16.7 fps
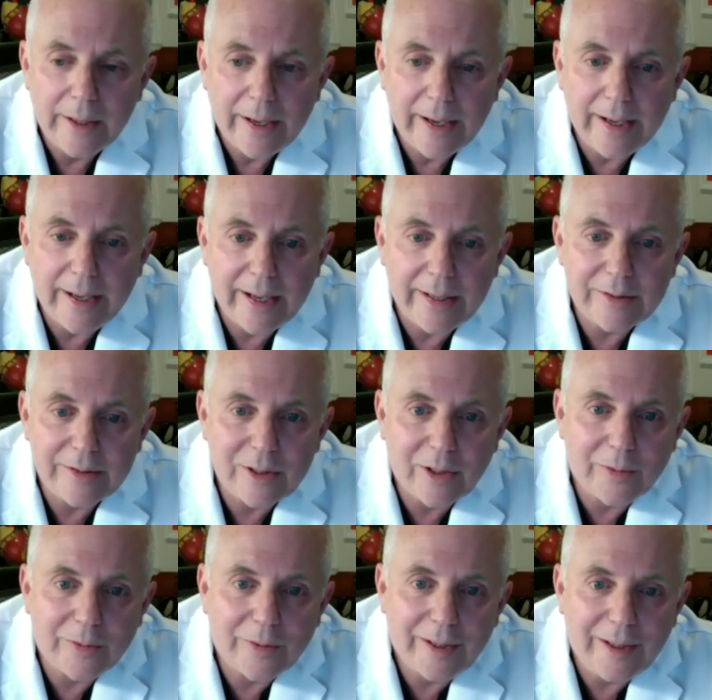And
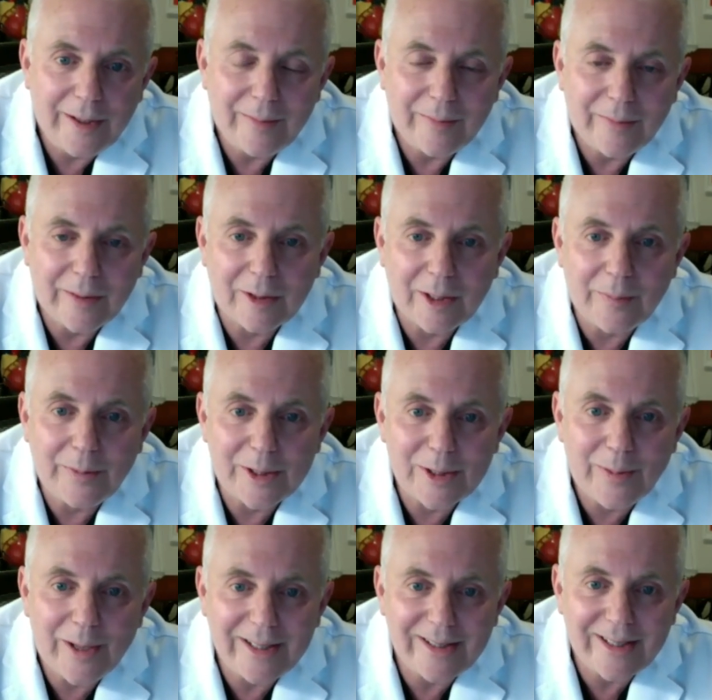so the lipid
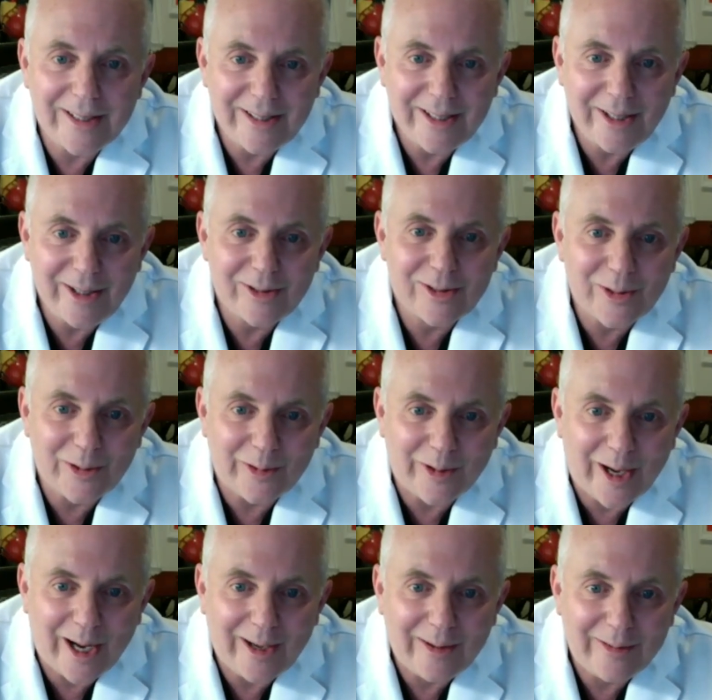space continues to
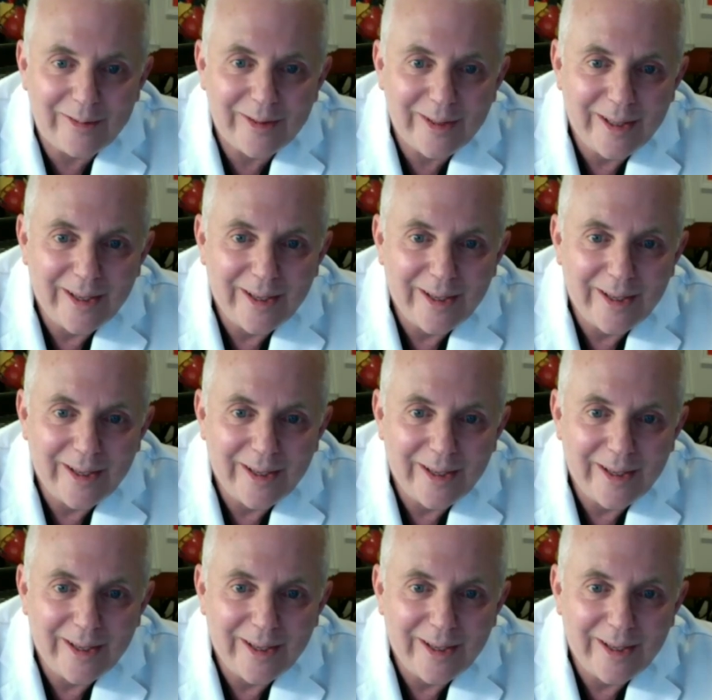evolve.